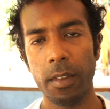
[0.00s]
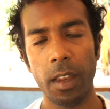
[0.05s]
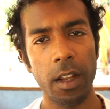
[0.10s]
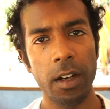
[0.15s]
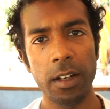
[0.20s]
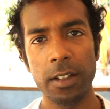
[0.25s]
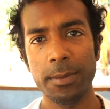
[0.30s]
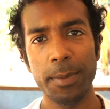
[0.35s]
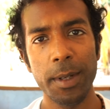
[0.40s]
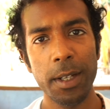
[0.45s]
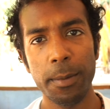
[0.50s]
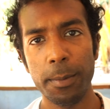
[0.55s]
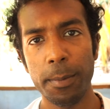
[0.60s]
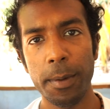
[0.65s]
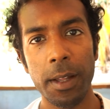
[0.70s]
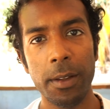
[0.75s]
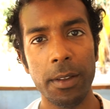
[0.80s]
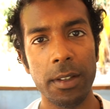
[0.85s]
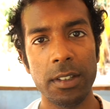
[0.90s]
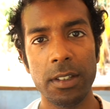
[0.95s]
I speak
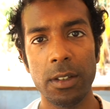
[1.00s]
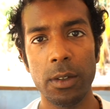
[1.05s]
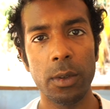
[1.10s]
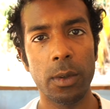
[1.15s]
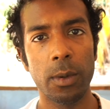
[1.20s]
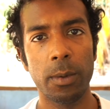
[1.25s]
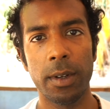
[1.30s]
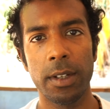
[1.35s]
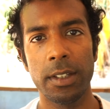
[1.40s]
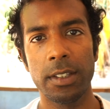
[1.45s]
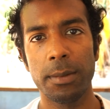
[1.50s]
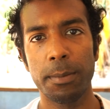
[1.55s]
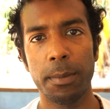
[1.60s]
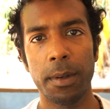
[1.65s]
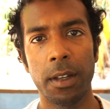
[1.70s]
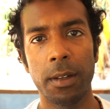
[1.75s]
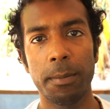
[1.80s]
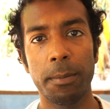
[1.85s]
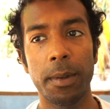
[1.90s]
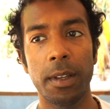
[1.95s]
about this in all ways. It
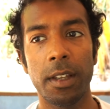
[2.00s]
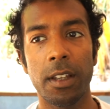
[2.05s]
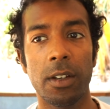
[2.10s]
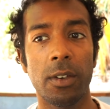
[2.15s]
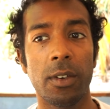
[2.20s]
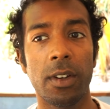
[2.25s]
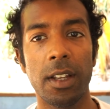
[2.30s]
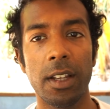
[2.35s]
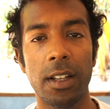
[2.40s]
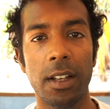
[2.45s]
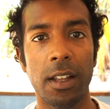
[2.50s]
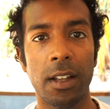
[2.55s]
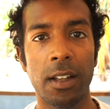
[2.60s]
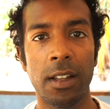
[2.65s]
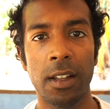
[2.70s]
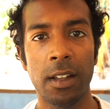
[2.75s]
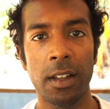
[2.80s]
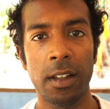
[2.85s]
might be your healing,